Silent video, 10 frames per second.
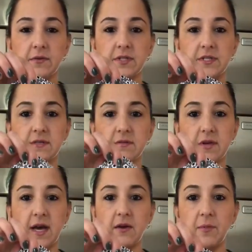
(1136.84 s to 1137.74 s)
just
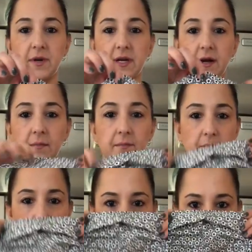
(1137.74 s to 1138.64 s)
kind of open it up,
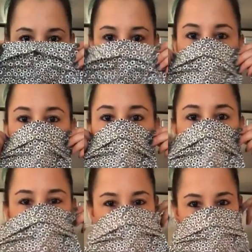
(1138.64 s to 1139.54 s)
put it over my
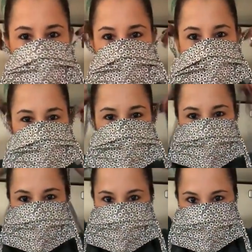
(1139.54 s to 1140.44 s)
nose,
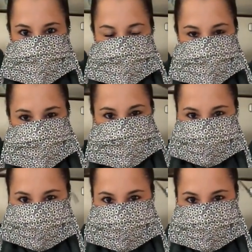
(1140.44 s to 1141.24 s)
and tie it